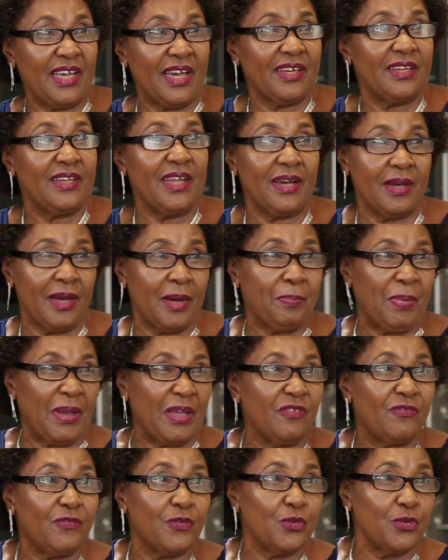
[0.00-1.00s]
had a
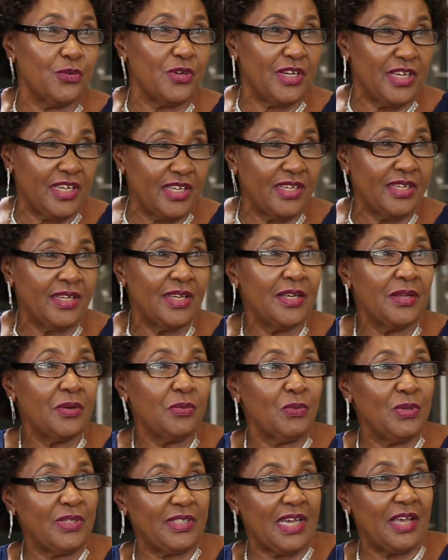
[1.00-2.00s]
painful knee,
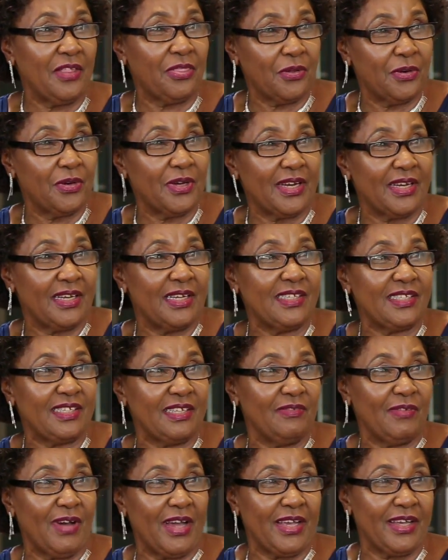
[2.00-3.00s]
which I thought at least
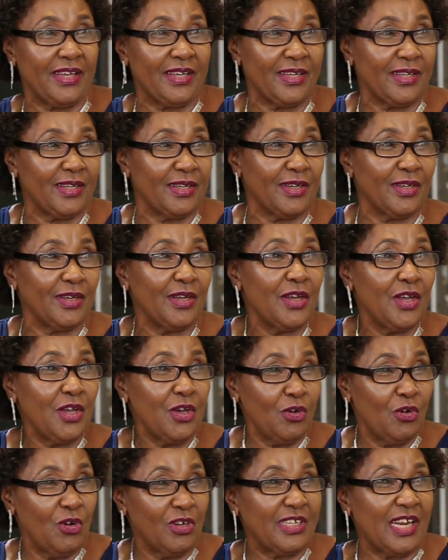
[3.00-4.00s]
if I
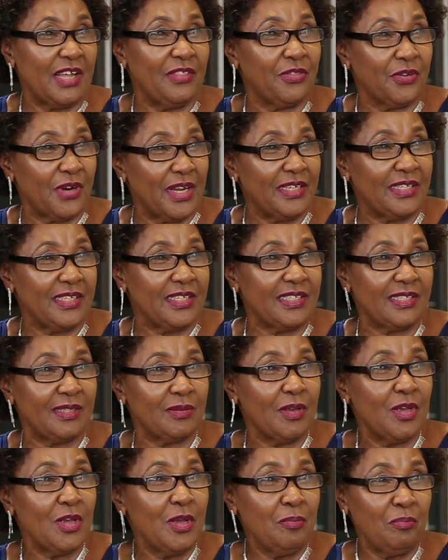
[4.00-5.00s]
got arthritis,
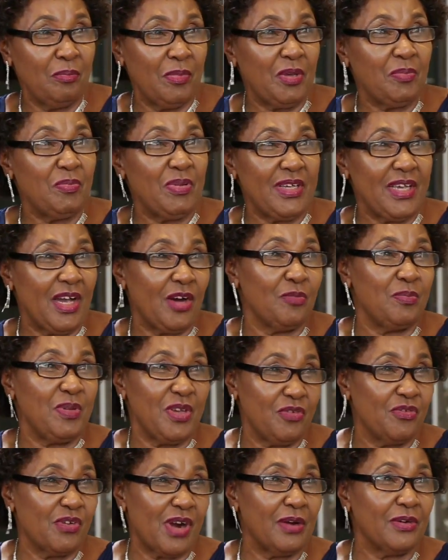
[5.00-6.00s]
maybe I'll
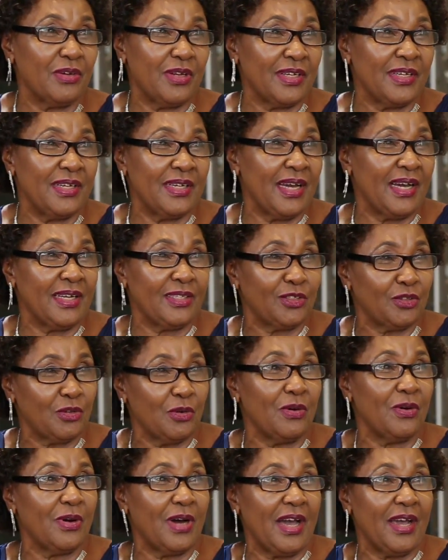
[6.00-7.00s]
be grounded. And
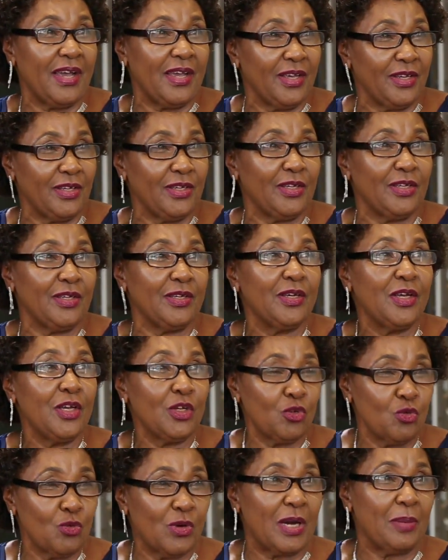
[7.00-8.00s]
so I
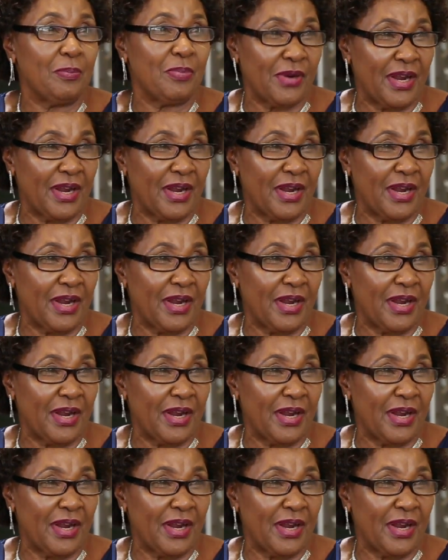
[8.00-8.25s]
took up